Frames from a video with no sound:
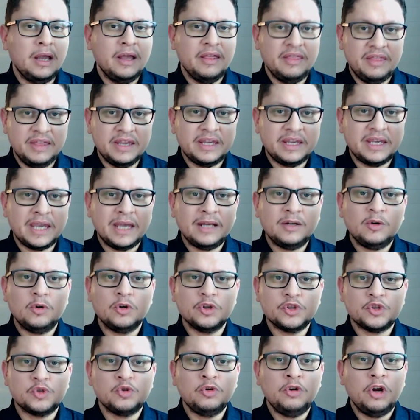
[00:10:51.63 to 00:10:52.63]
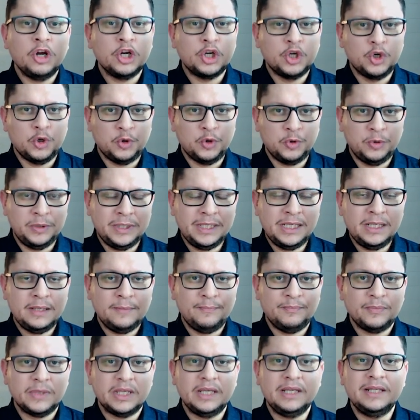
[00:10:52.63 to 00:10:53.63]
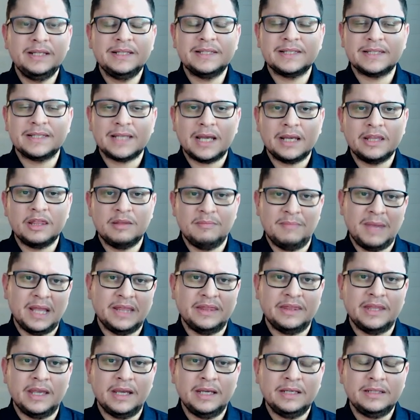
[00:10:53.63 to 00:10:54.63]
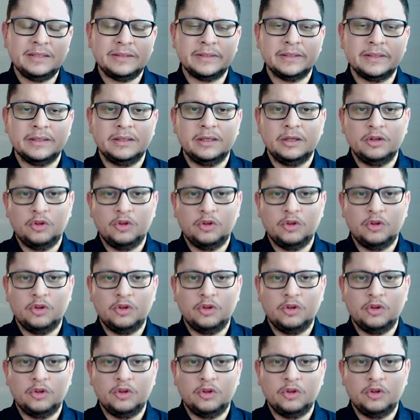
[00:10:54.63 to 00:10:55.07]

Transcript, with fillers: they can also agree inside the mandate,